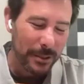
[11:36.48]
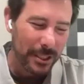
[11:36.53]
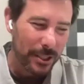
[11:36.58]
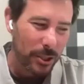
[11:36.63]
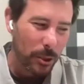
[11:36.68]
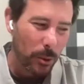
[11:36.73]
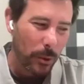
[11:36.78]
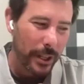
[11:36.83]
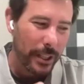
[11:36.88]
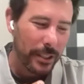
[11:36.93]
was a
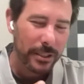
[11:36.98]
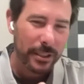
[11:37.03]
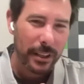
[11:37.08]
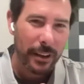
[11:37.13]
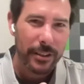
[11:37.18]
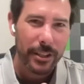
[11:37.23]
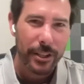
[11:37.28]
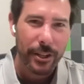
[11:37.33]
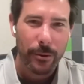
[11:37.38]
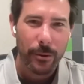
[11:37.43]

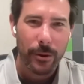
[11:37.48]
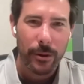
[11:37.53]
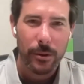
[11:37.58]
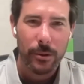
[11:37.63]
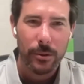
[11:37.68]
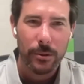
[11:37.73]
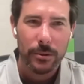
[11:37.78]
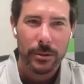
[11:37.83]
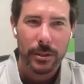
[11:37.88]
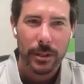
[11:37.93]
twenty-seven year
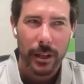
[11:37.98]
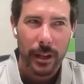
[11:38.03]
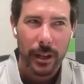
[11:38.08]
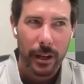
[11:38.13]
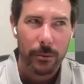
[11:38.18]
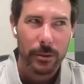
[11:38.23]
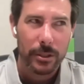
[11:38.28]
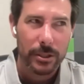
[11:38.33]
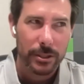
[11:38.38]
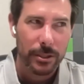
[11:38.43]
old, and
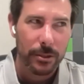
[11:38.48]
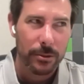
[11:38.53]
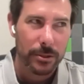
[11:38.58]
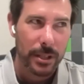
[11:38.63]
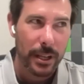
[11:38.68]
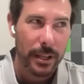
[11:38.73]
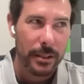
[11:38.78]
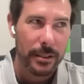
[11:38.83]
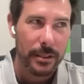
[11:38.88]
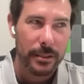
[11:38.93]
I would still
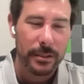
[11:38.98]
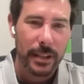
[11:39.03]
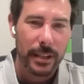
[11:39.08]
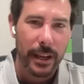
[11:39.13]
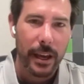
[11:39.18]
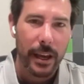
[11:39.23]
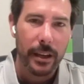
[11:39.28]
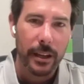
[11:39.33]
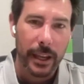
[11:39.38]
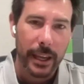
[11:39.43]
say to this
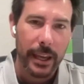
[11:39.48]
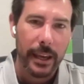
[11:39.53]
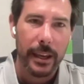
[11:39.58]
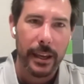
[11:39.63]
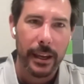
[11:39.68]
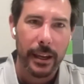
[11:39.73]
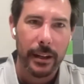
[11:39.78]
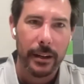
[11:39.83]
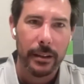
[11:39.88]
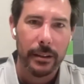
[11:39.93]
day, a
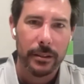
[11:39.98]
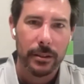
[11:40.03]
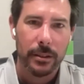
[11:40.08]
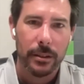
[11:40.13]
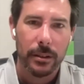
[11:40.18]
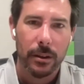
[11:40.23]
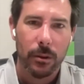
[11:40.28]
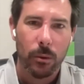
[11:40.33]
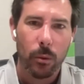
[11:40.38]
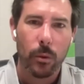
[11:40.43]
kid
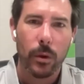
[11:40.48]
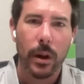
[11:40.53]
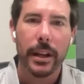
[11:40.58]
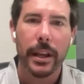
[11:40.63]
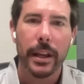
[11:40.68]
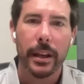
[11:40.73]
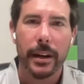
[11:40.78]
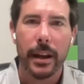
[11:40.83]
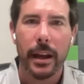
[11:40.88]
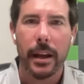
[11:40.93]

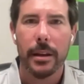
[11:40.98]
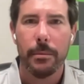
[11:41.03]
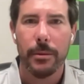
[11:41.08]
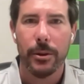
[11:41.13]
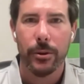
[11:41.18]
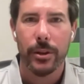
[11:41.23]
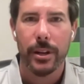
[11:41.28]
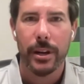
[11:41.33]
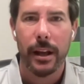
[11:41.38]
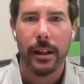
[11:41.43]
running a nine
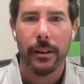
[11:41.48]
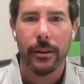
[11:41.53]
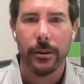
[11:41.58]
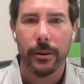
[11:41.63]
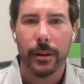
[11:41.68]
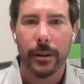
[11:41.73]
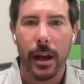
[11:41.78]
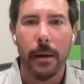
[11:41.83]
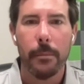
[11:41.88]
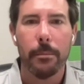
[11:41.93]
million
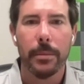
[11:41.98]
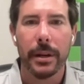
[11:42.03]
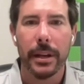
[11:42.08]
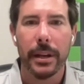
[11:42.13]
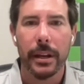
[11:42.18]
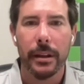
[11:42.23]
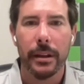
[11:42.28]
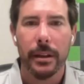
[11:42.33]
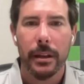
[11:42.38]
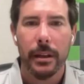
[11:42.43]
dollar
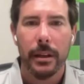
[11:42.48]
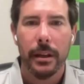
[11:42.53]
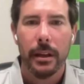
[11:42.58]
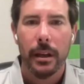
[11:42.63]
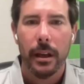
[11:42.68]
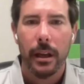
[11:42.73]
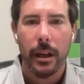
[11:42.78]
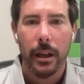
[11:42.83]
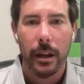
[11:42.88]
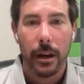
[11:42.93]
company.
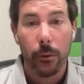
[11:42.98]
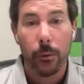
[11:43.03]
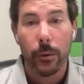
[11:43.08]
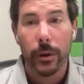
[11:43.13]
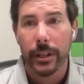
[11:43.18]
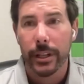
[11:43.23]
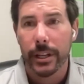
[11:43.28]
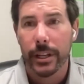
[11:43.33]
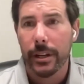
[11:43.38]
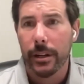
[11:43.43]
And I
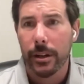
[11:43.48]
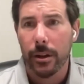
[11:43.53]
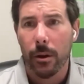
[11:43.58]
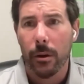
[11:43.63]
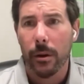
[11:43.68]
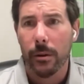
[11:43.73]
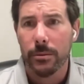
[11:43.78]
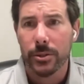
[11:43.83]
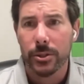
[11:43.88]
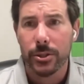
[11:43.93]
really didn't know
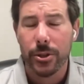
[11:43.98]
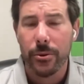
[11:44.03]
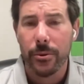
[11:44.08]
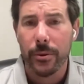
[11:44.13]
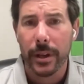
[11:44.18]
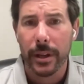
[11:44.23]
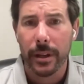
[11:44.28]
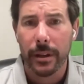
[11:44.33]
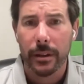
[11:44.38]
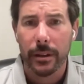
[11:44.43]
what I was
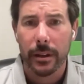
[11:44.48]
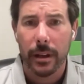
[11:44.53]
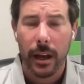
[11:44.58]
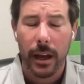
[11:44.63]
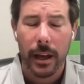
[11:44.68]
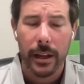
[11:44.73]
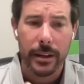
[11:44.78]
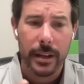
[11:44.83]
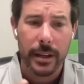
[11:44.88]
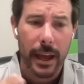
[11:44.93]
doing.
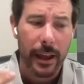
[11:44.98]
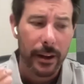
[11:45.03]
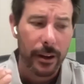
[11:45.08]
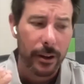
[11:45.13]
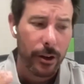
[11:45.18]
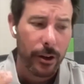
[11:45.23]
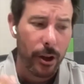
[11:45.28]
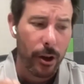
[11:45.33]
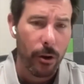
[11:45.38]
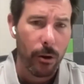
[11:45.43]
I had
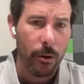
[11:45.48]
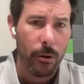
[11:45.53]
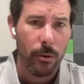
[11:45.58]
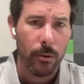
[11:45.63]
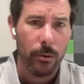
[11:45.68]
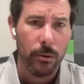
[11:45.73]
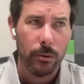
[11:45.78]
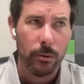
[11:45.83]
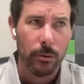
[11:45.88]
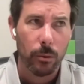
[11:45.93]

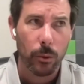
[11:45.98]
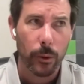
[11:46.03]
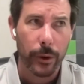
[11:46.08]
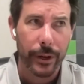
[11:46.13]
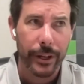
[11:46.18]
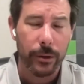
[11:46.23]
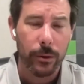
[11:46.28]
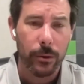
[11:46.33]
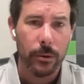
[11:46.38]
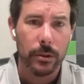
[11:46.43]
no
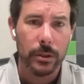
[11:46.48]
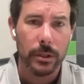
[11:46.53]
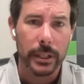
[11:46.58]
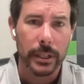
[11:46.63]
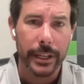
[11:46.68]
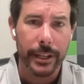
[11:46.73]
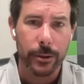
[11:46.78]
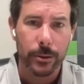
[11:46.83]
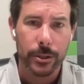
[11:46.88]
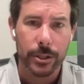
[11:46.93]
real
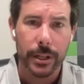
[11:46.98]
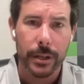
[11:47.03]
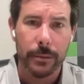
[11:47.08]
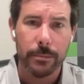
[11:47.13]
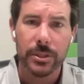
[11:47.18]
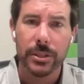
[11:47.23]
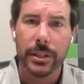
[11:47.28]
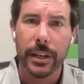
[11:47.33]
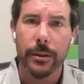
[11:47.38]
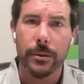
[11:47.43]

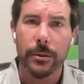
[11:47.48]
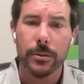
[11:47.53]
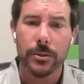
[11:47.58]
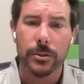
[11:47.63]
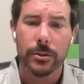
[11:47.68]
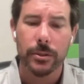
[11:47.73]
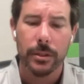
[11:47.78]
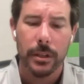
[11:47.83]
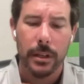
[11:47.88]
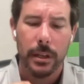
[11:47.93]
leadership
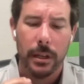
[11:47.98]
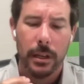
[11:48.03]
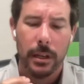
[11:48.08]
skills,